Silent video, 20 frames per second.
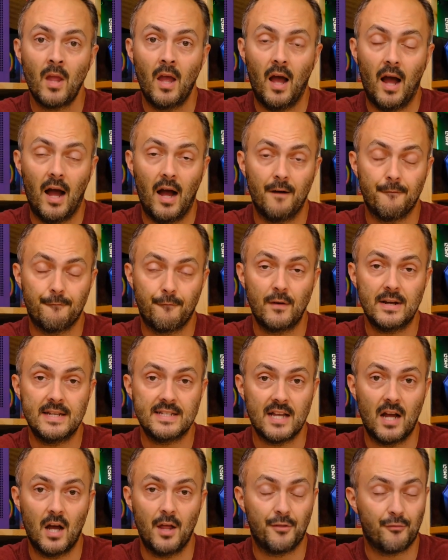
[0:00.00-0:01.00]
uh,
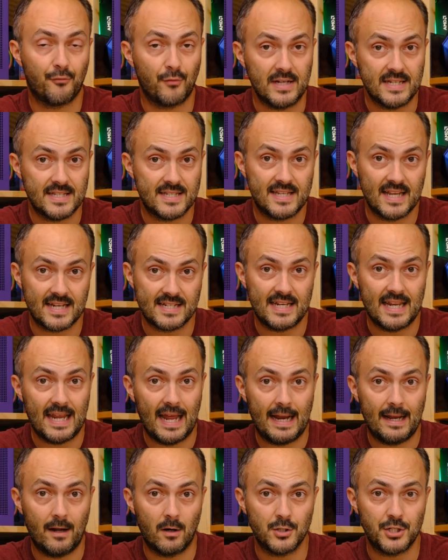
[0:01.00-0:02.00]
Freezer 360
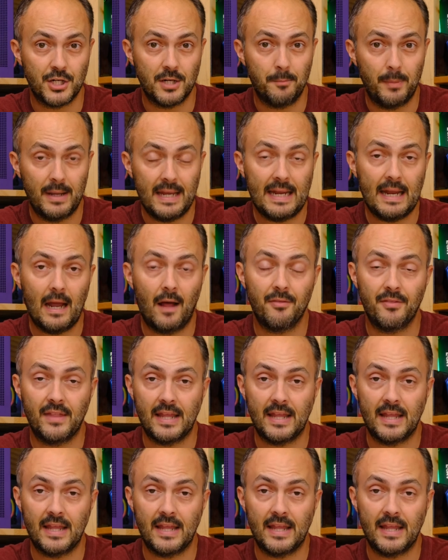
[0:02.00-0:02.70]
ARGB.